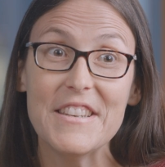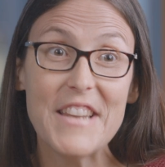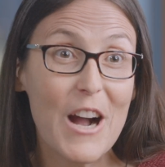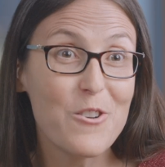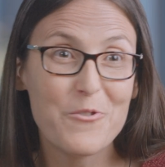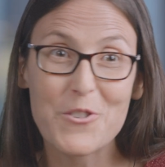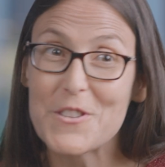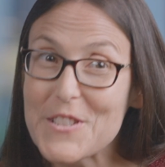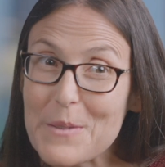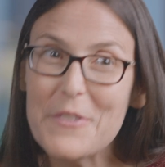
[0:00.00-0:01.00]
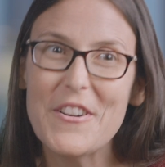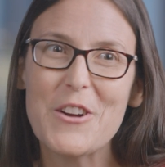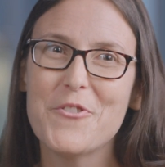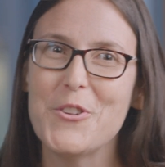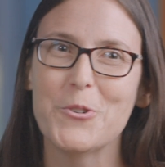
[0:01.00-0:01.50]
Now, for some of
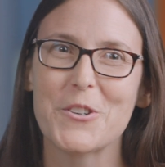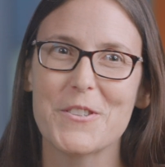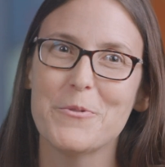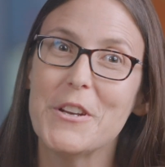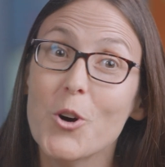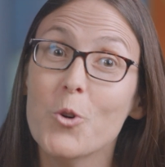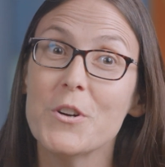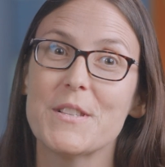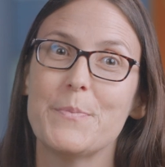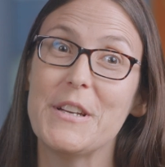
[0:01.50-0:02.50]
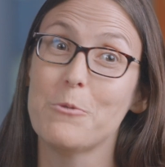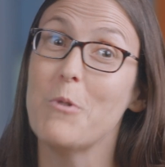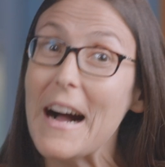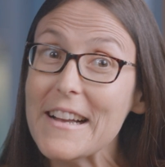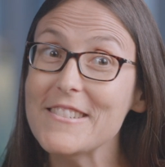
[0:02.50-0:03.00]
our viewers, we know it's been a
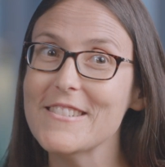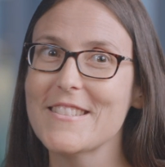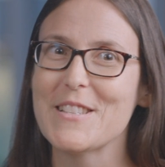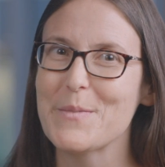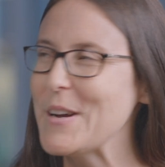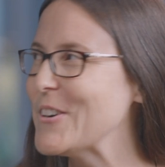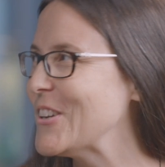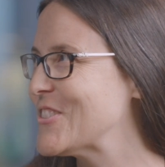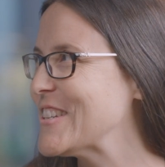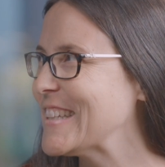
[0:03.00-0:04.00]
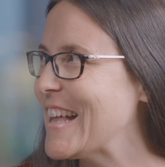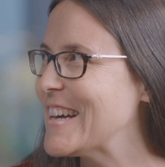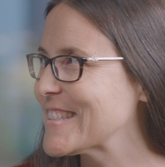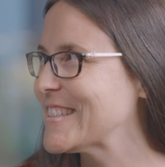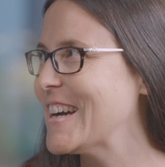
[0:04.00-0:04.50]
while since biology
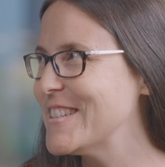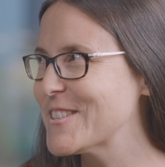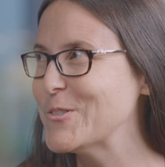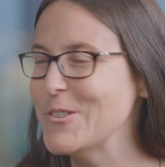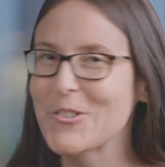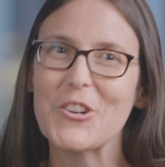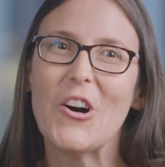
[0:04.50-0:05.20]
class in high school or